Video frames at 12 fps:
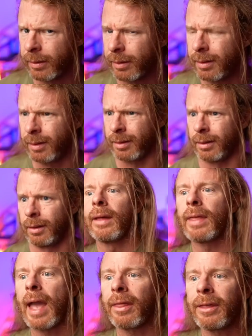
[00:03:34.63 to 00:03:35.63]
Huh.
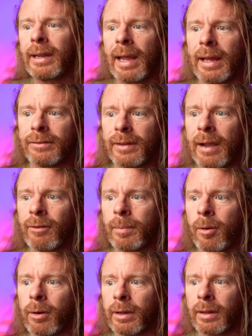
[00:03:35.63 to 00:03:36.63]
The athlete has now
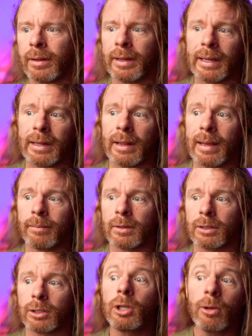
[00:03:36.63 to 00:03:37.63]
reportedly
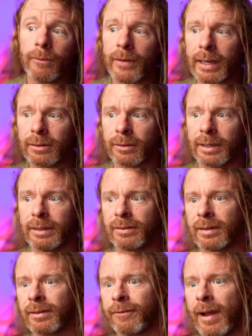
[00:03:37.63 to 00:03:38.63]
claimed 2 victories
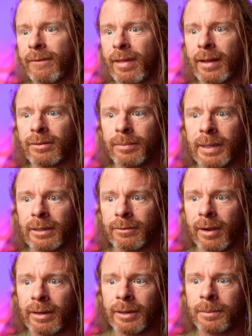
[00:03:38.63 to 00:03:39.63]
as a 5,000-meter
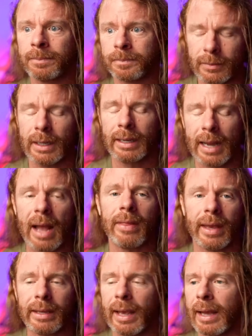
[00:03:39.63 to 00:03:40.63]
runner now
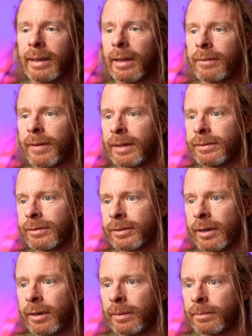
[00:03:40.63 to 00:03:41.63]
that he identifies as a
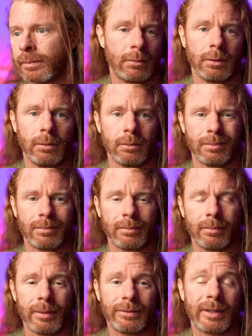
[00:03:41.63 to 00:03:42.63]
girl. Cool.
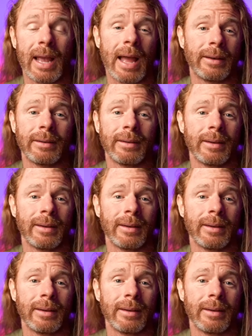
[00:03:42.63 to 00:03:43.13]
Must have gotten